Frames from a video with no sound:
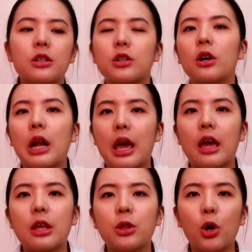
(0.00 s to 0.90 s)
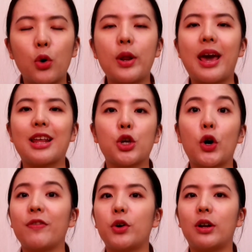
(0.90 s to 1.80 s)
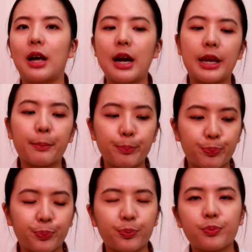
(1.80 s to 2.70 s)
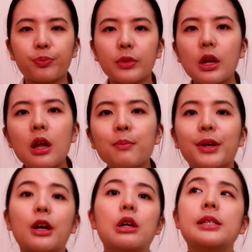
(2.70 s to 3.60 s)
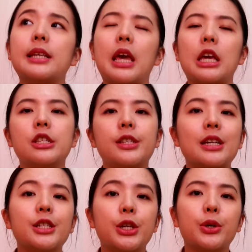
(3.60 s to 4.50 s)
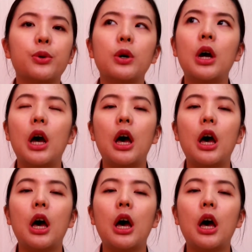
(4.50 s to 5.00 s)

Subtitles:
so they know that you're not lying. Because in JCU,